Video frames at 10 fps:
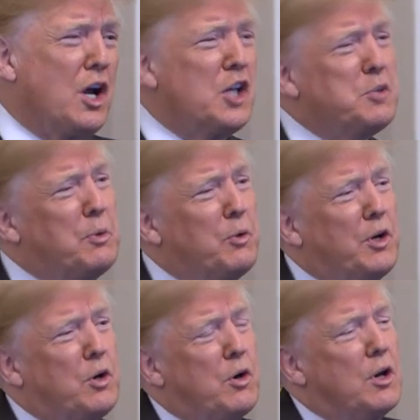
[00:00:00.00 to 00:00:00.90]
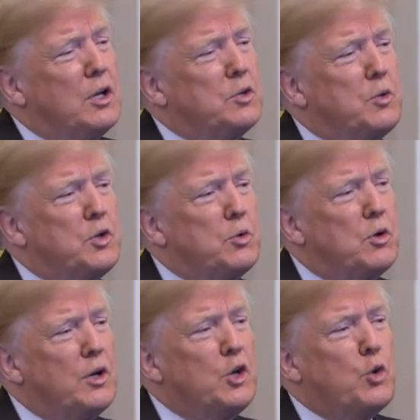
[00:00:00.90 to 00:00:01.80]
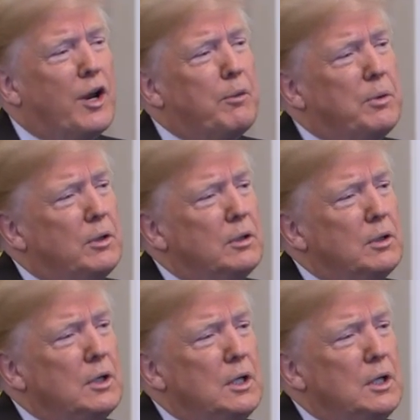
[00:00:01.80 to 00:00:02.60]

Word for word: gospel recordings, which were incredible,